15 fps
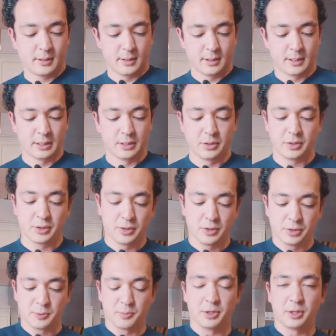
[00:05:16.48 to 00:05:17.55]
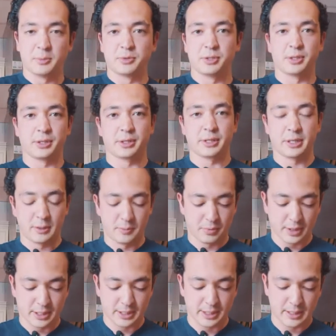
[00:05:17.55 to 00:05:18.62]
And then you could use your palm to kind of
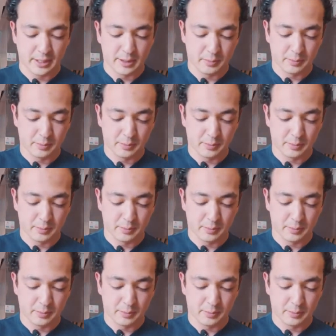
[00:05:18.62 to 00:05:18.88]
press it out,